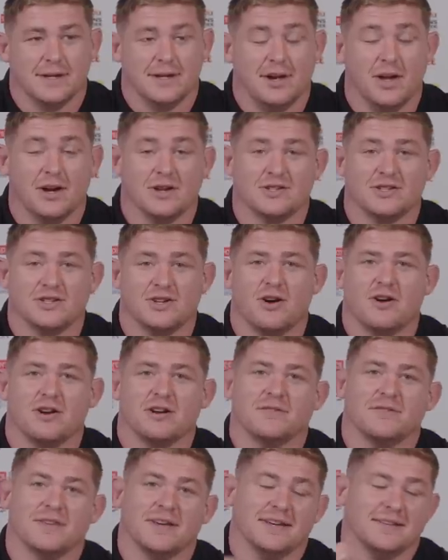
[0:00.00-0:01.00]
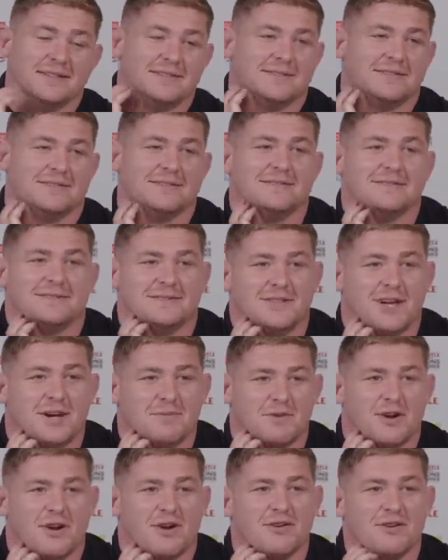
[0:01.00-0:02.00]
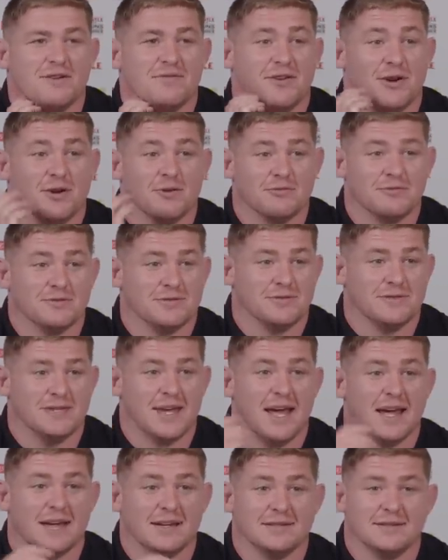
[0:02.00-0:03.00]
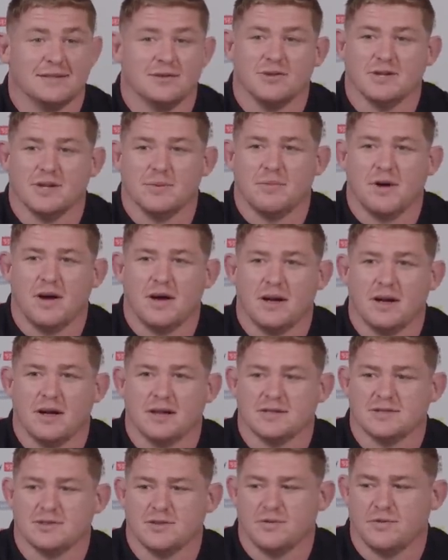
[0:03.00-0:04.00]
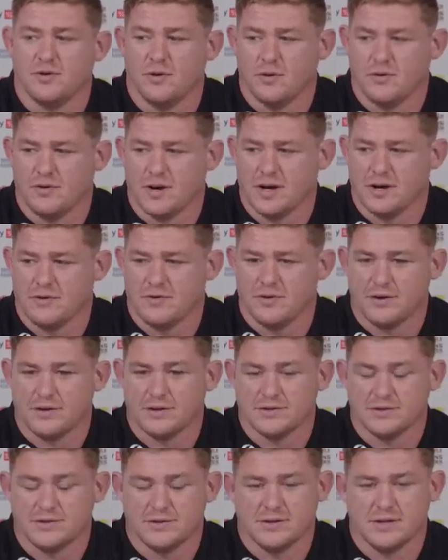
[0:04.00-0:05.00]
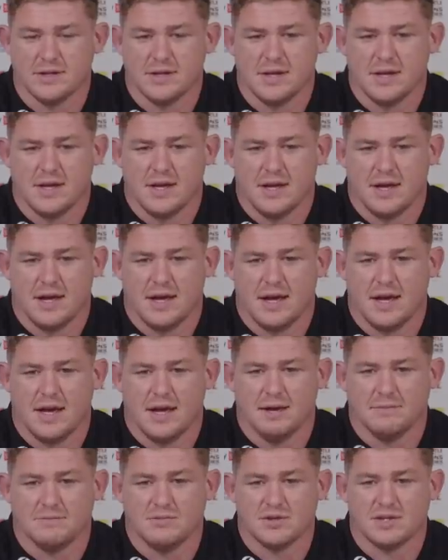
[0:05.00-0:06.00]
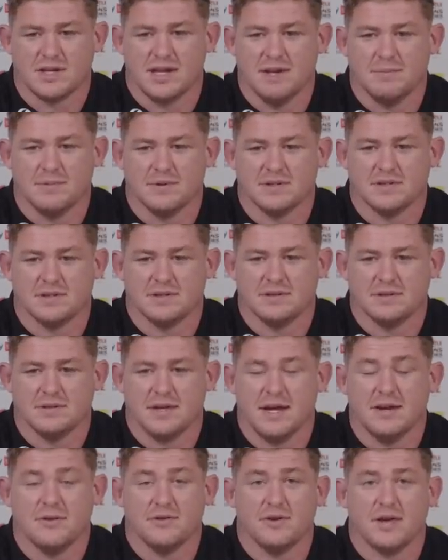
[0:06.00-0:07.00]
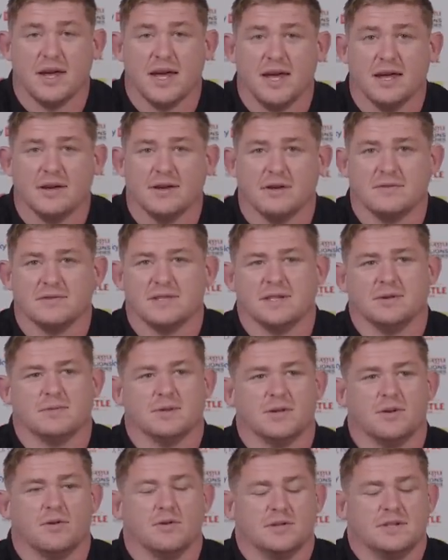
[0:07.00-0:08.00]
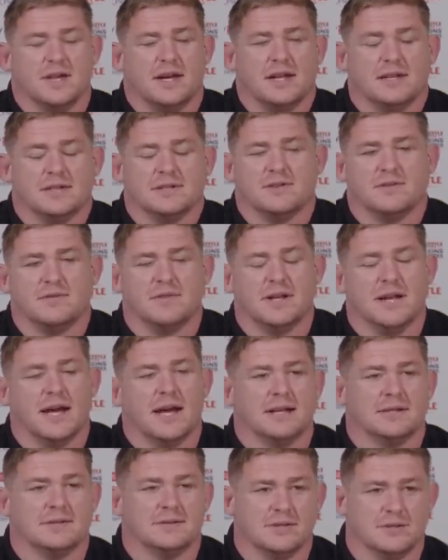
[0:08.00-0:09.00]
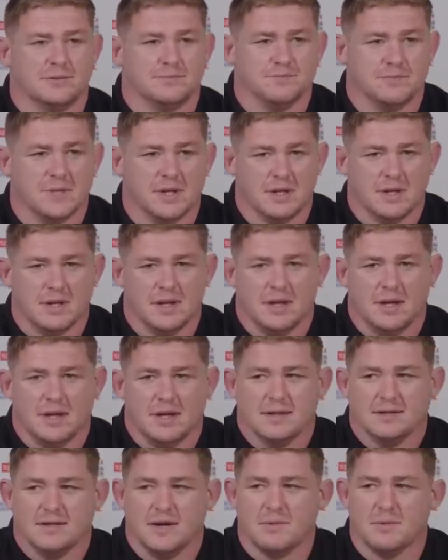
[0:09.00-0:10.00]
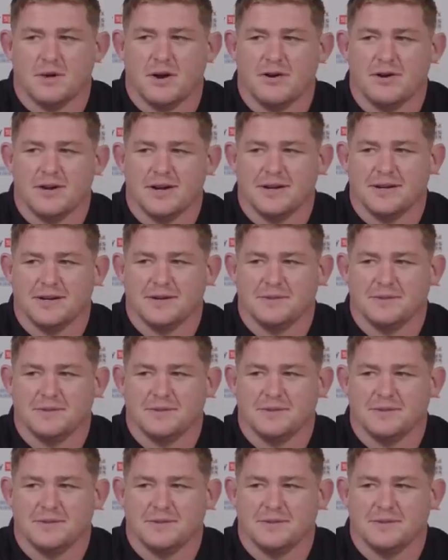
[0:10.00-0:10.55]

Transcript: long and short of it is Tom Curry found decks. You know, they brought a lot of stuff over here for us, um, just to keep us entertained, obviously with the hotel and stuff like that. So, Tom Curry